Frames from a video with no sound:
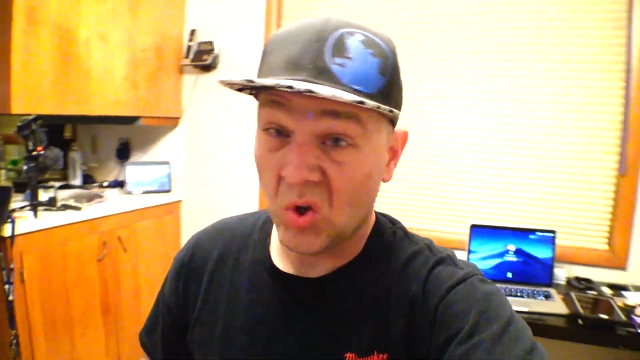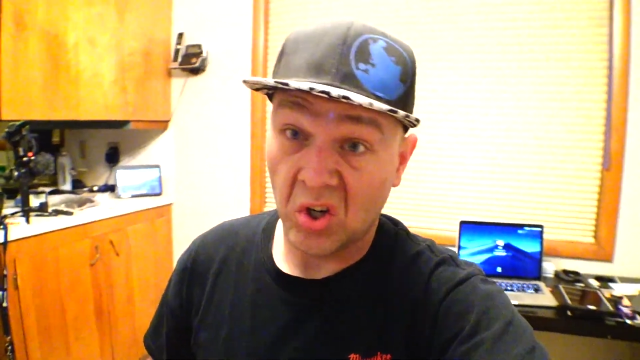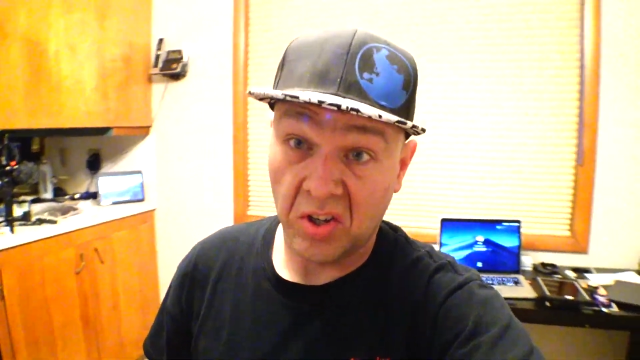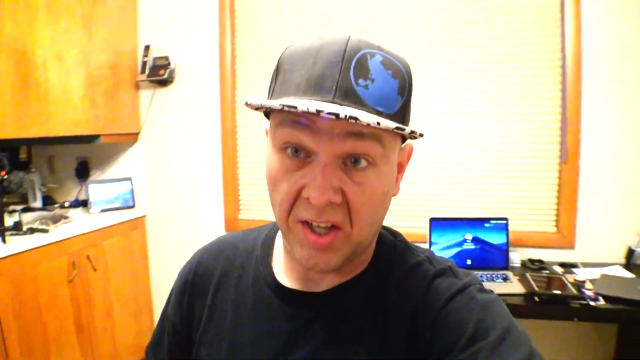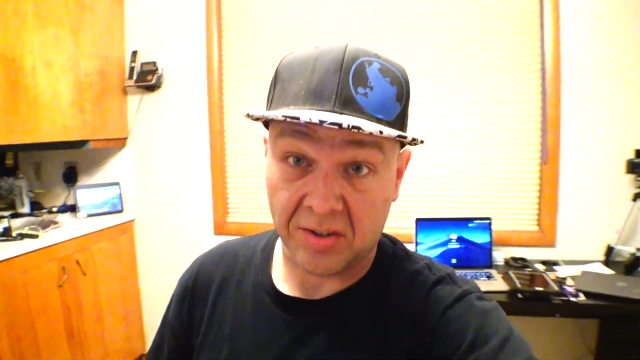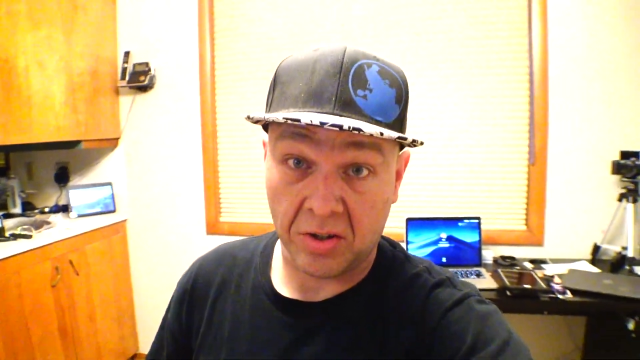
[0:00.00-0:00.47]
or
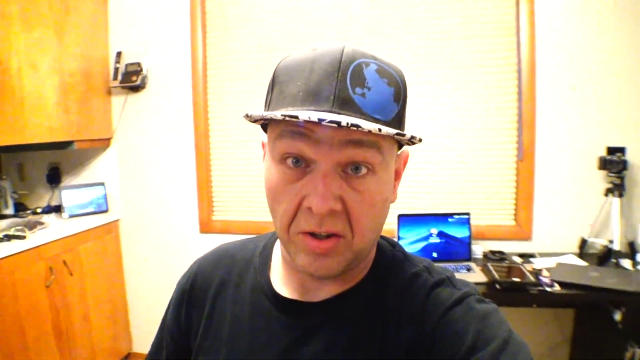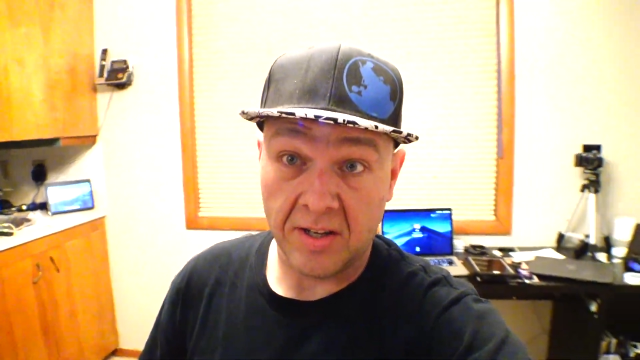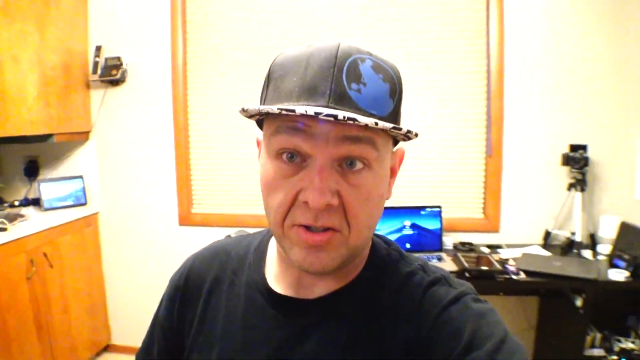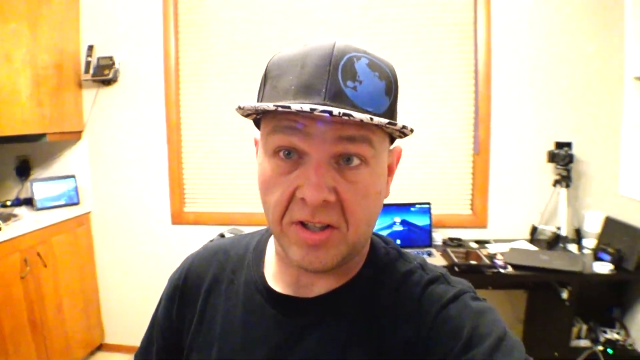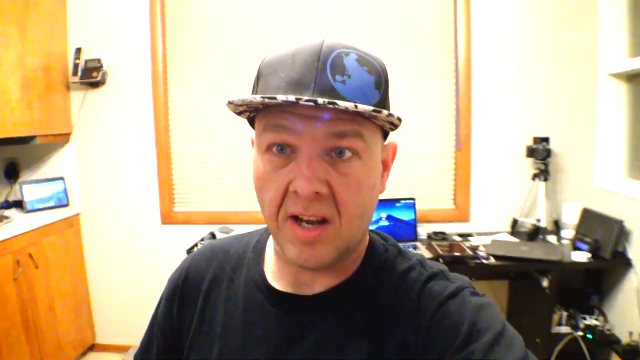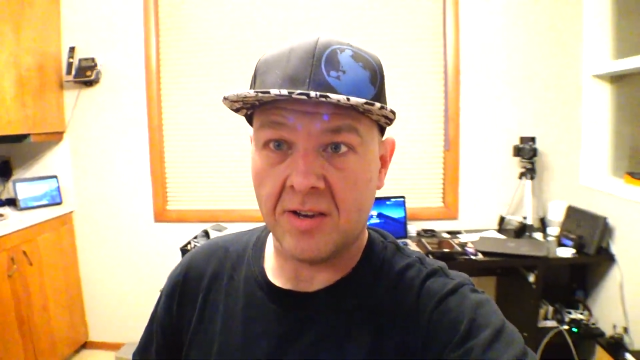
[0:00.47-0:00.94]
electrical
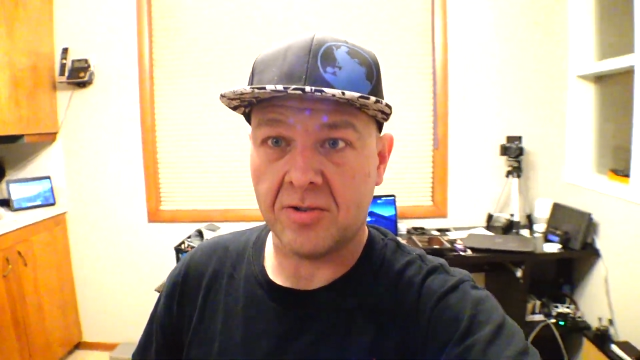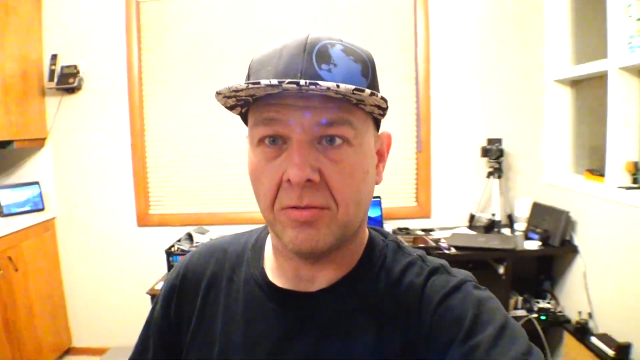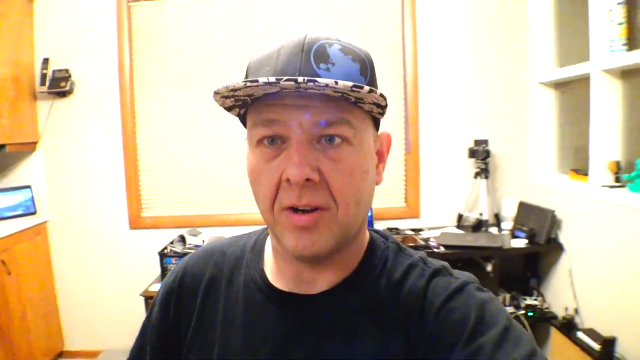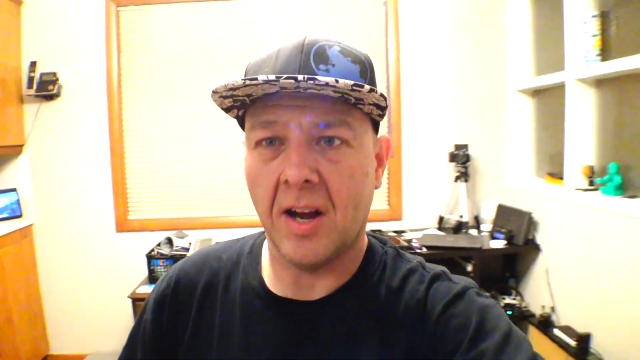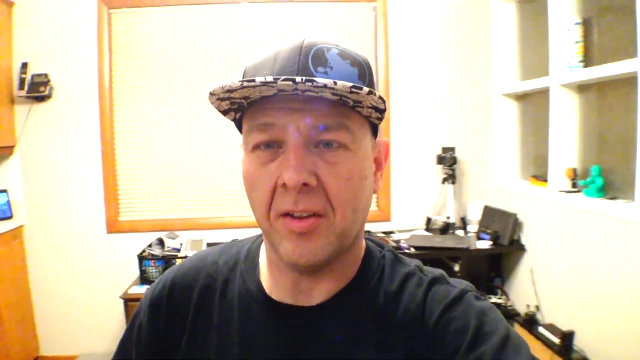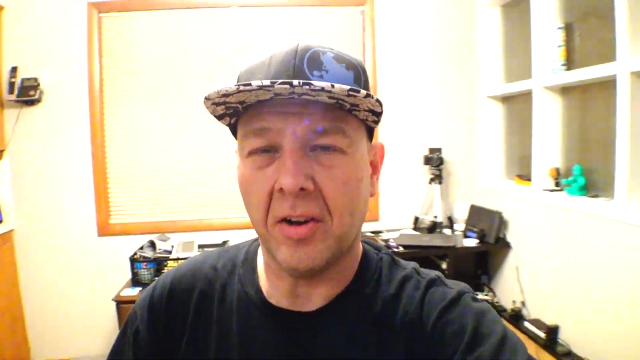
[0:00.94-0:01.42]
education
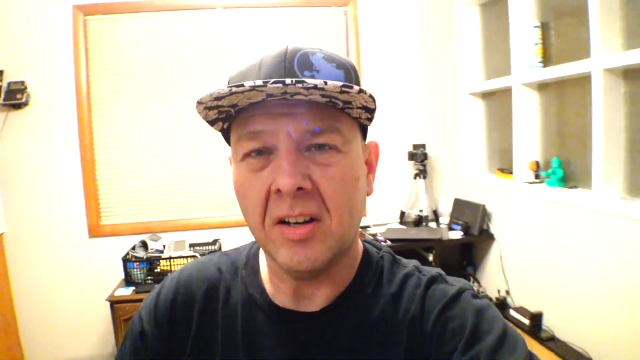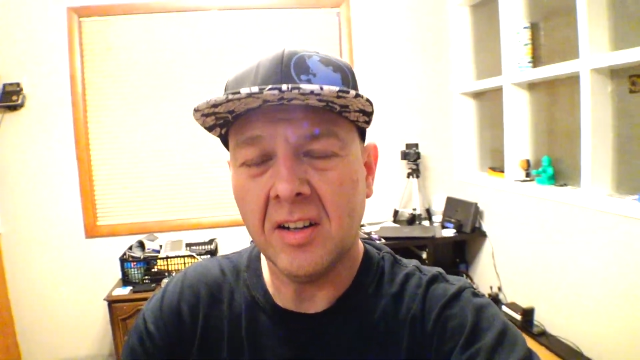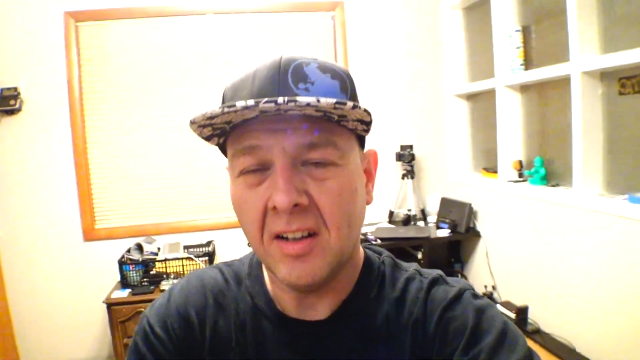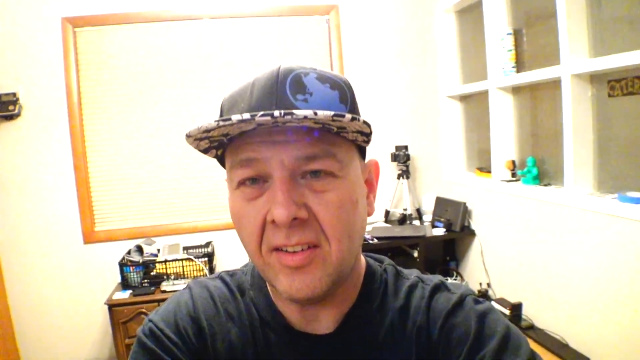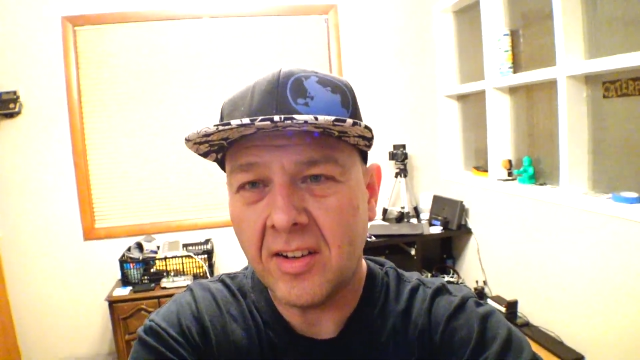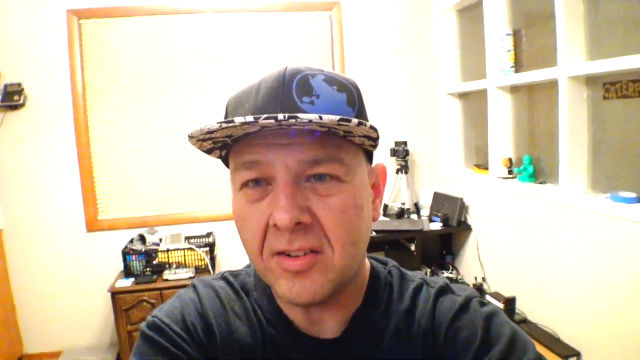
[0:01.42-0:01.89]
rather.
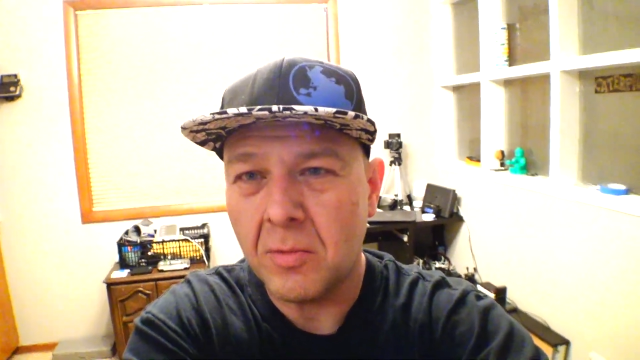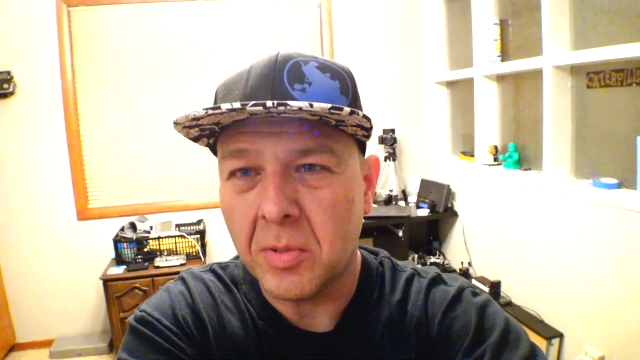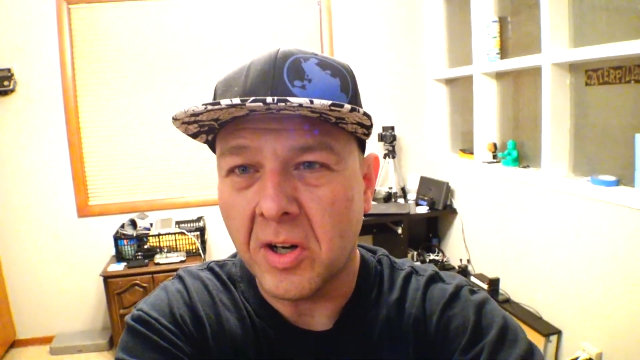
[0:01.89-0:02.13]
Is that too